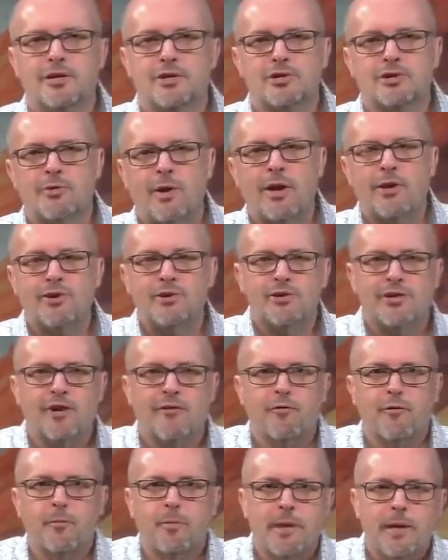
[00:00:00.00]
Surround
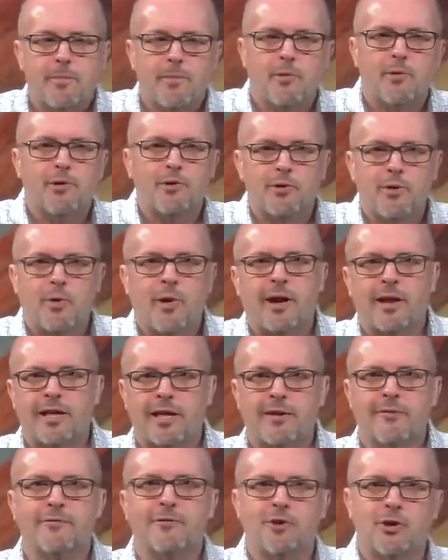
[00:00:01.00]
yourself with people who know how to
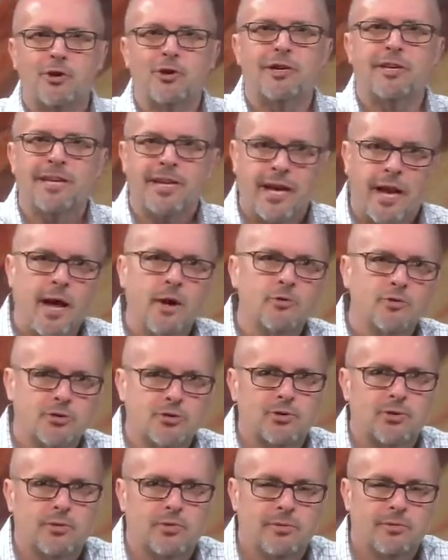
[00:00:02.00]
give good
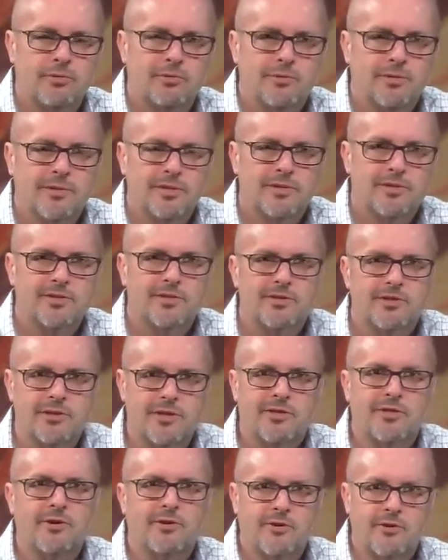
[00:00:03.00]
counsel. This is
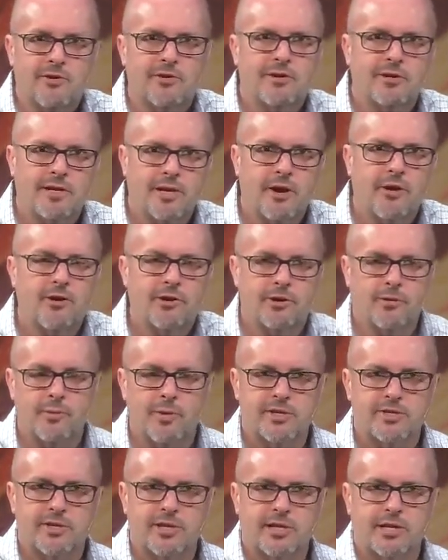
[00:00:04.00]
the third
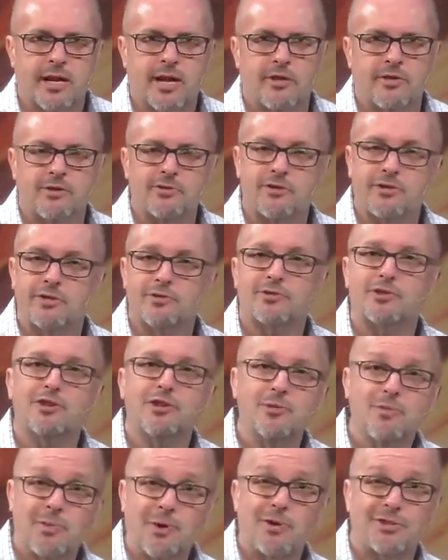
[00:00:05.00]
characteristic. Now, there's
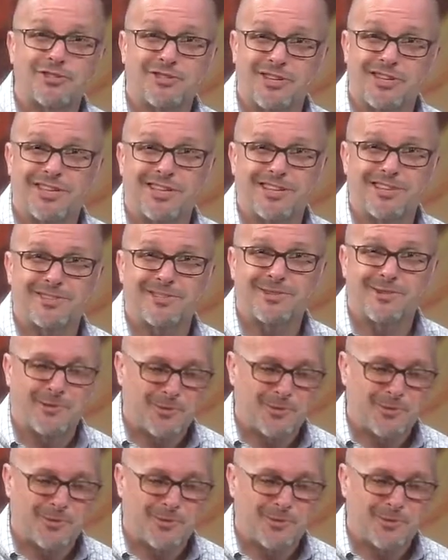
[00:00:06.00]
two parts to this,